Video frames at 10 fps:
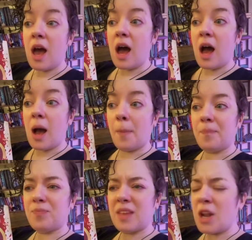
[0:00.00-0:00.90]

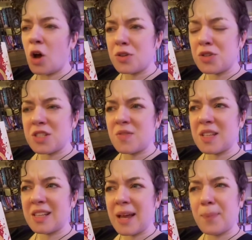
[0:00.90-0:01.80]
Um, and also just the fact
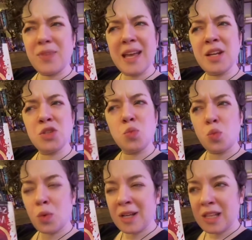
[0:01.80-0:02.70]
that like it doesn't
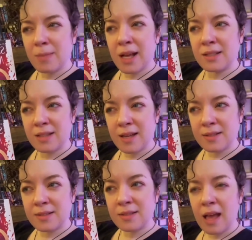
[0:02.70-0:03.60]
really make
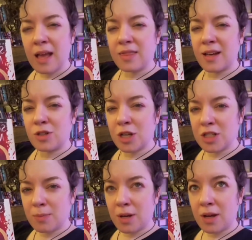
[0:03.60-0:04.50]
sense that
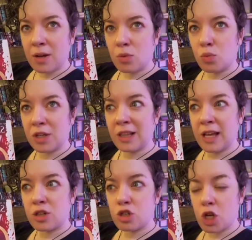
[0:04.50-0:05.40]
Jezebel would
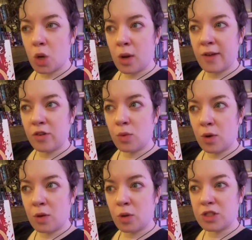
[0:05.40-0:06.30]
like show
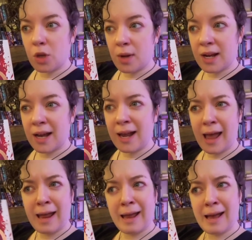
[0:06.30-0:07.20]
everyone what's going on.
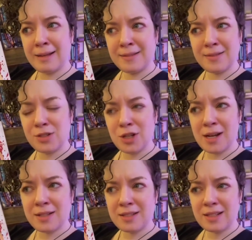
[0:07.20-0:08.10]
I guess is a
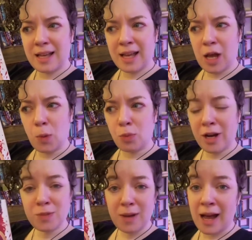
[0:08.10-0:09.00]
chance to like help
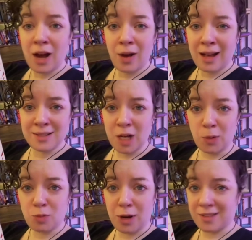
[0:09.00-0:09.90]
Bryce, but how has it
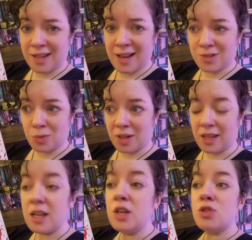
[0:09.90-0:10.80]
helped Bryce? It hasn't
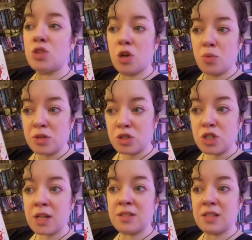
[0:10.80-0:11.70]
really. So it was
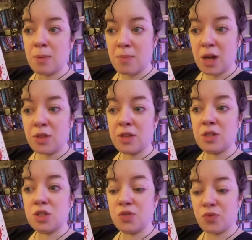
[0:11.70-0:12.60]
just a method
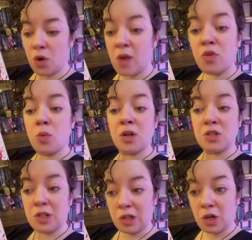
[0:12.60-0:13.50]
for everyone
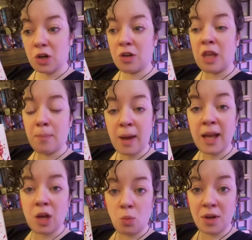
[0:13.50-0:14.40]
to learn that
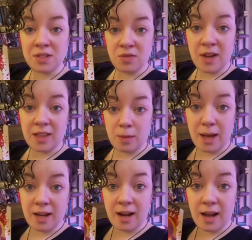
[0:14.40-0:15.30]
Micah was in fact the
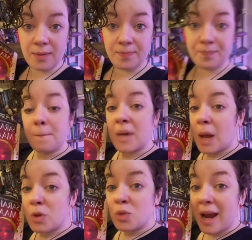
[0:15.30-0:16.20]
bad guy. But I
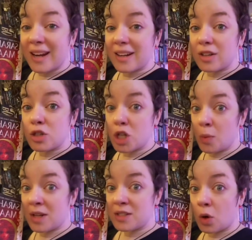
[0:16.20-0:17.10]
was right. She
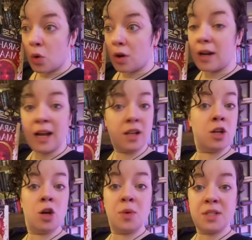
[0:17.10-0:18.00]
was the horn. I didn't
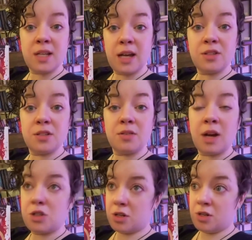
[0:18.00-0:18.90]
know it was the tattoo. I
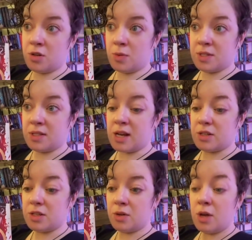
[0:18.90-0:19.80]
should have known it was the
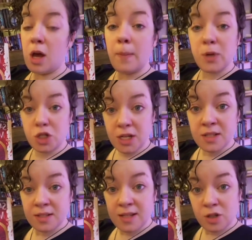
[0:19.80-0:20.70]
tattoo. But she
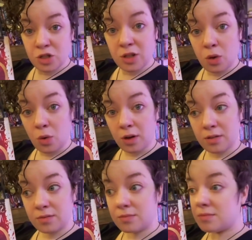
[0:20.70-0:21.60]
is essentially the horn.
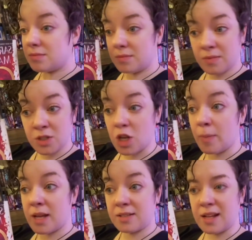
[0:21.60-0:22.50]
This all
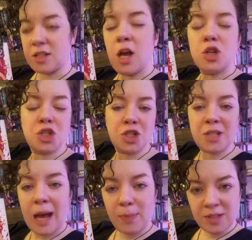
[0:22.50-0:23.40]
makes sense. She just
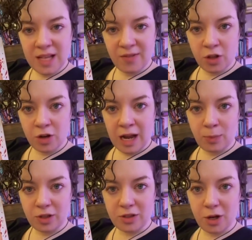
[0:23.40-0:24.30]
happens to have another
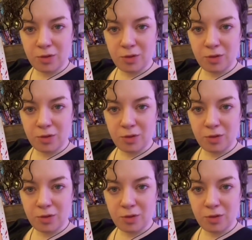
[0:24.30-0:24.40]
amulet though.